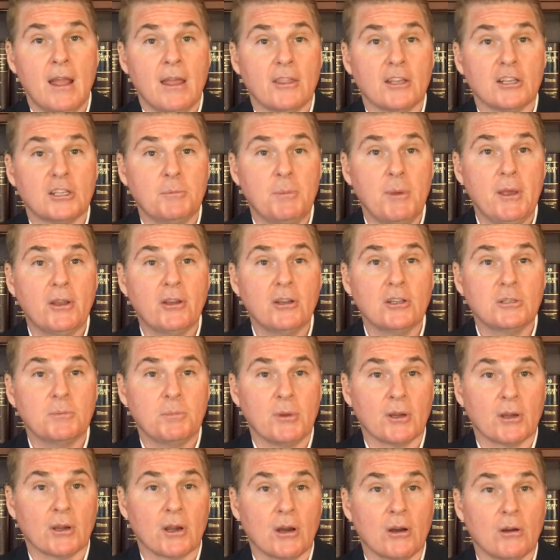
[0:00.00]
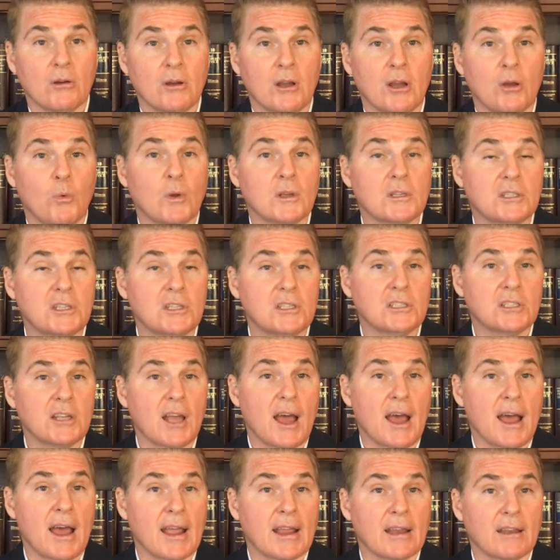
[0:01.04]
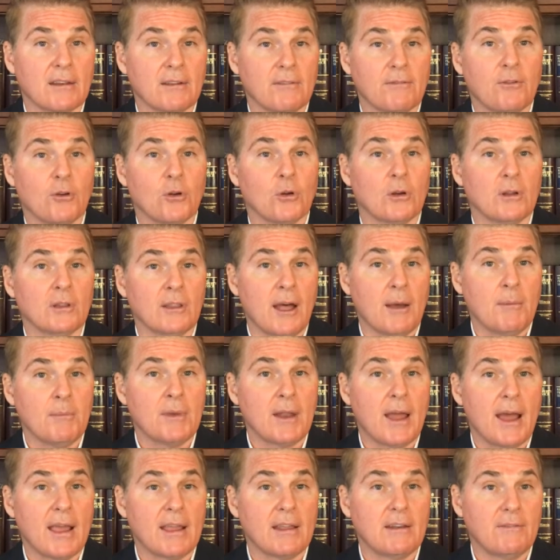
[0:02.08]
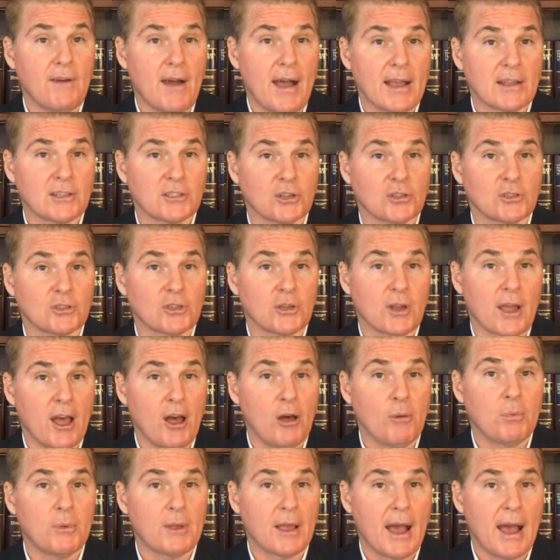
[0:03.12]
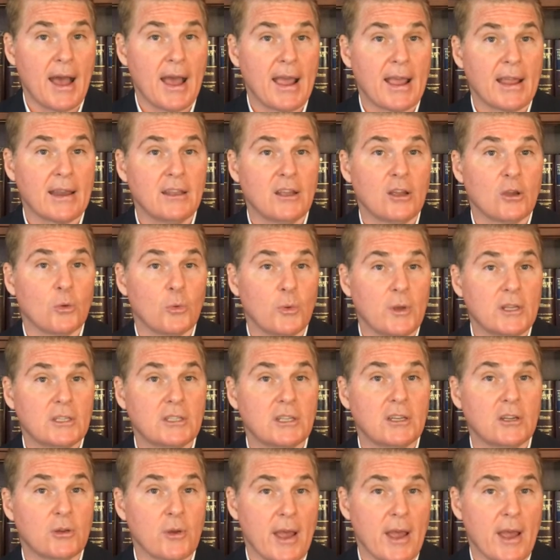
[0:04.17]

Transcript: The Speakers Bureau was designed for alumni advisors to help guide recent